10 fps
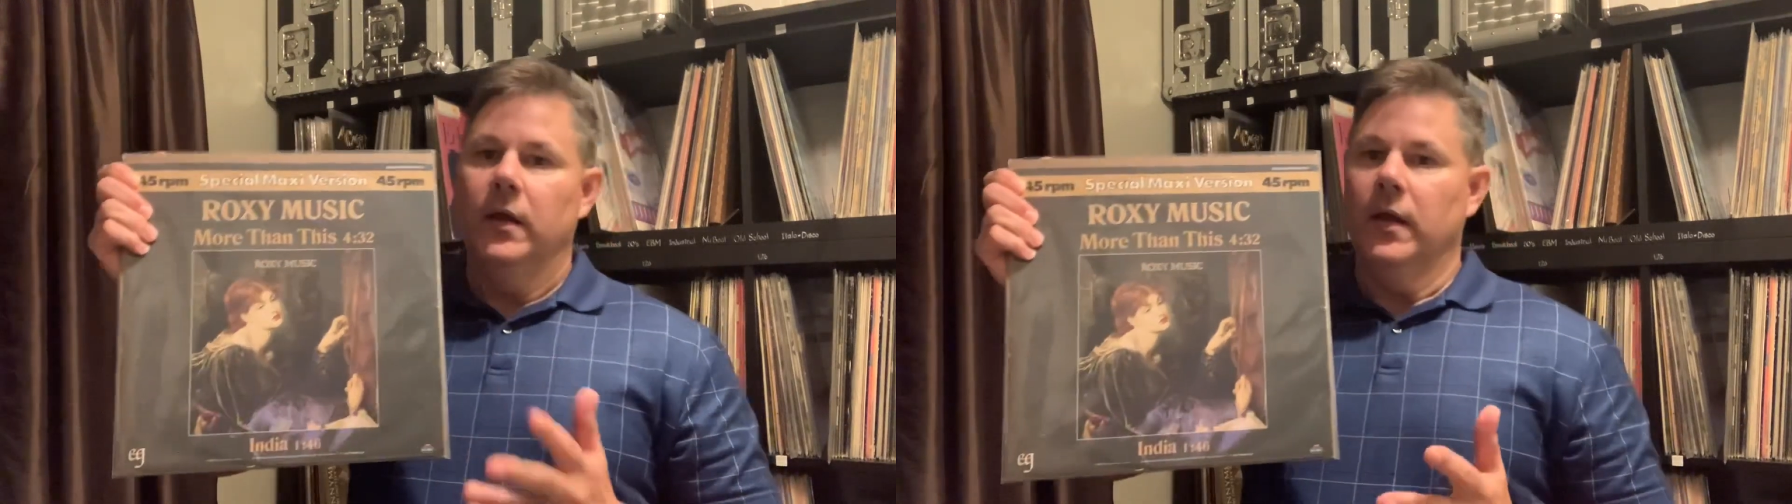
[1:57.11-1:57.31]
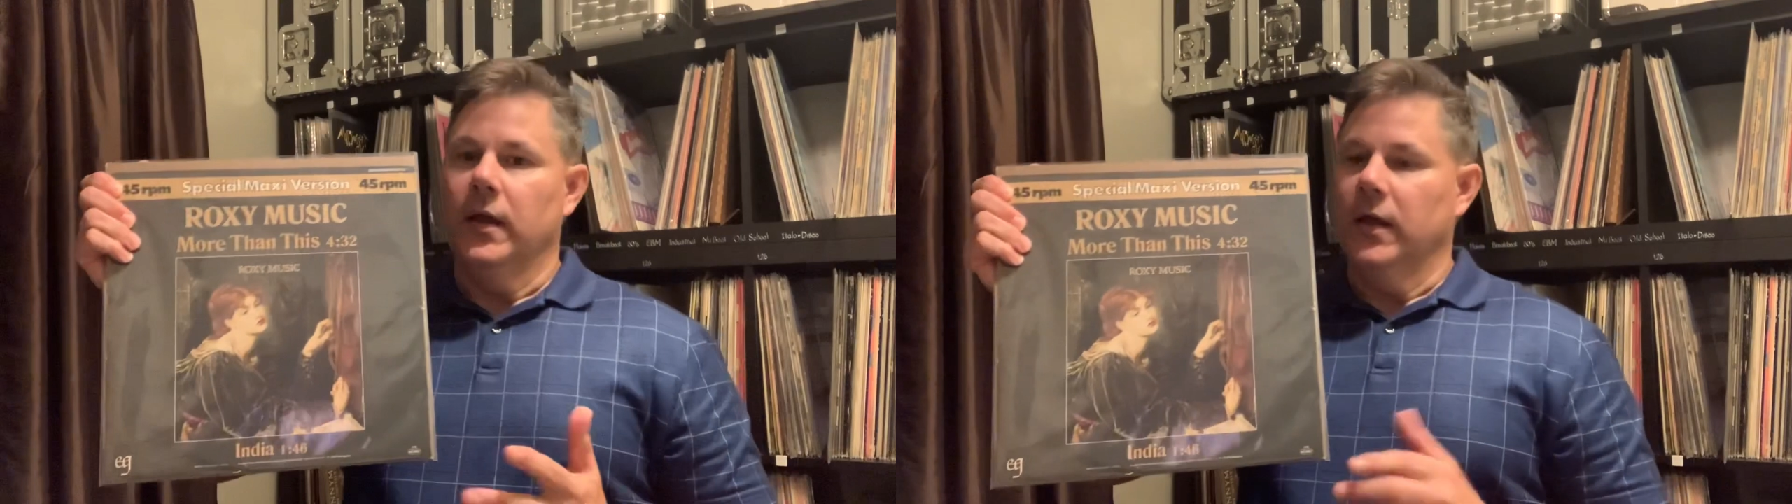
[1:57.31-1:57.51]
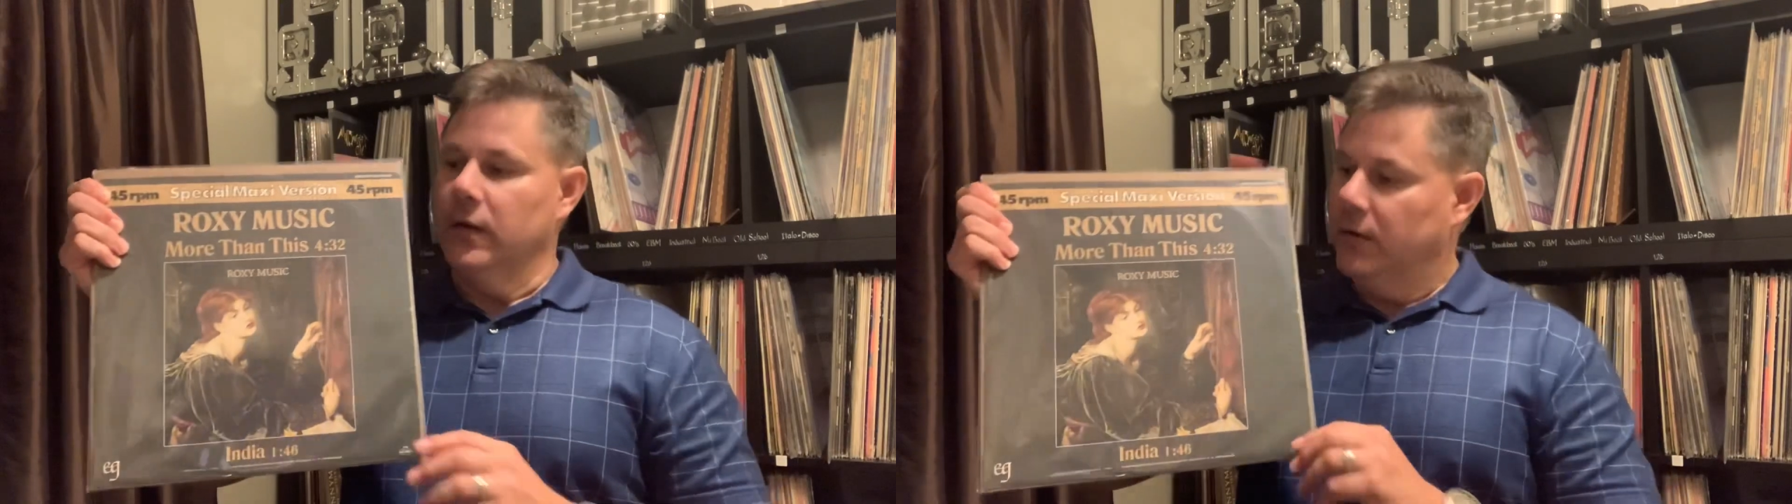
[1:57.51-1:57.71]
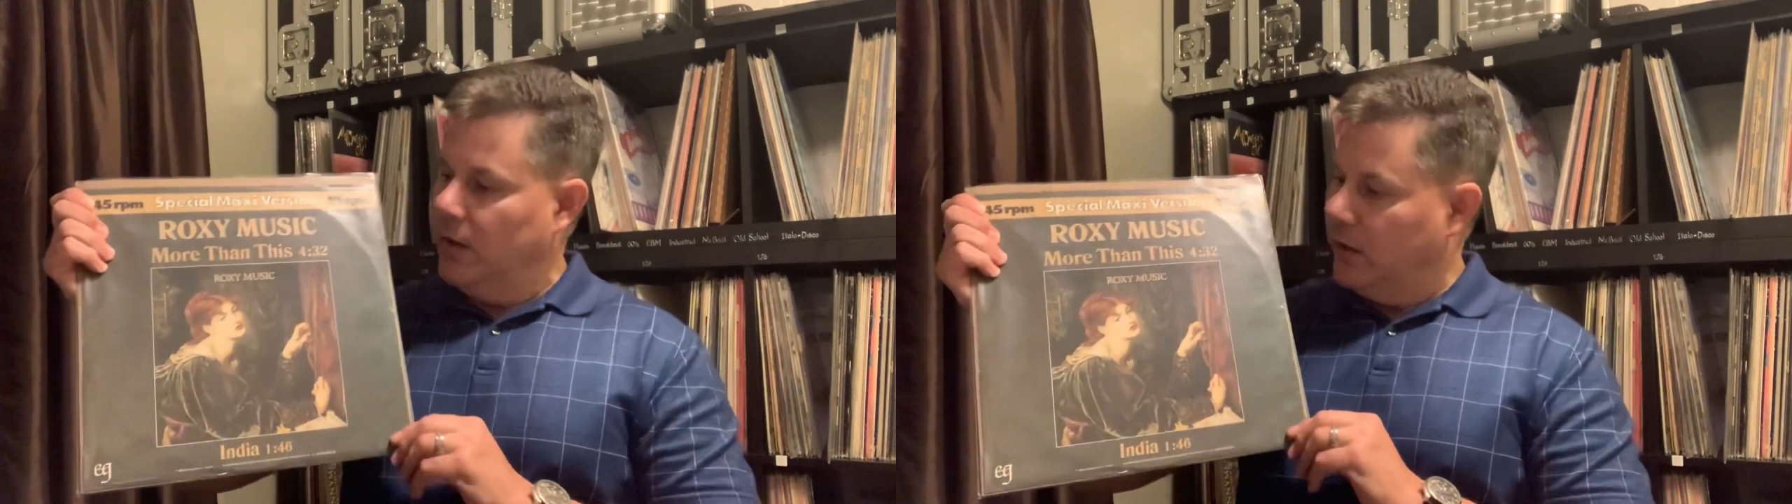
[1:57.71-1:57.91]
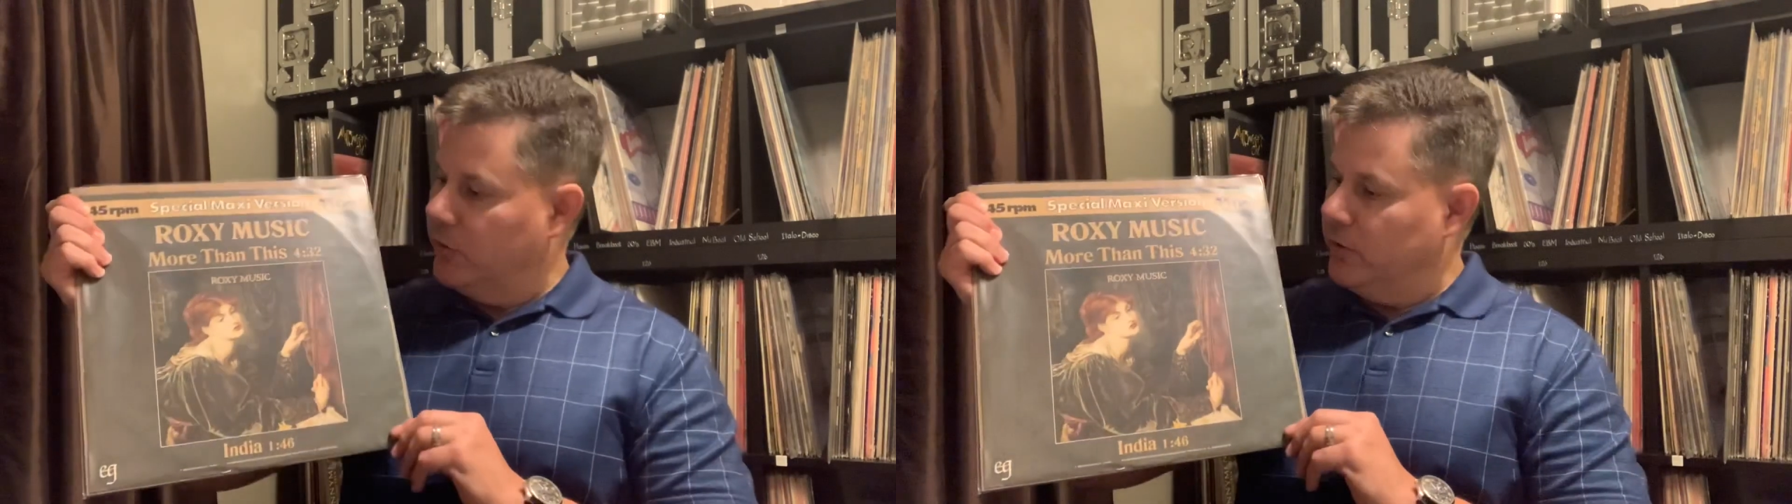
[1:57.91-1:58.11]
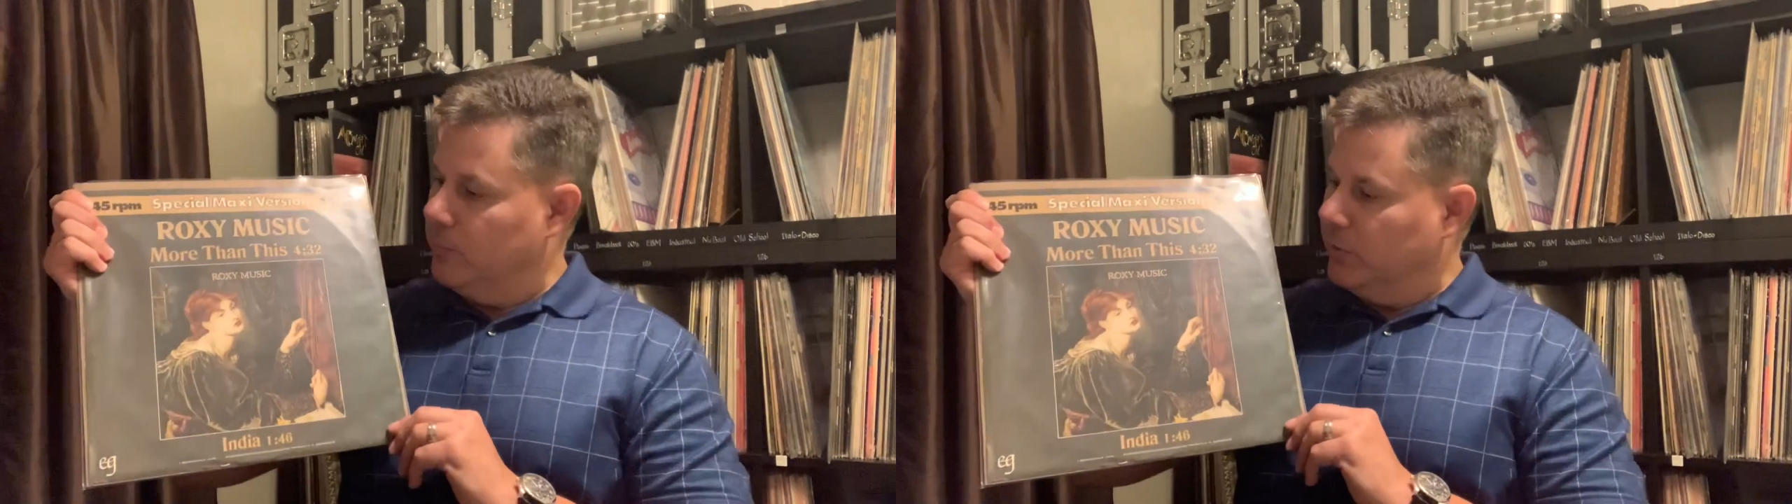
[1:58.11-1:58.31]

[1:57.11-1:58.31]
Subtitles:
And I couldn't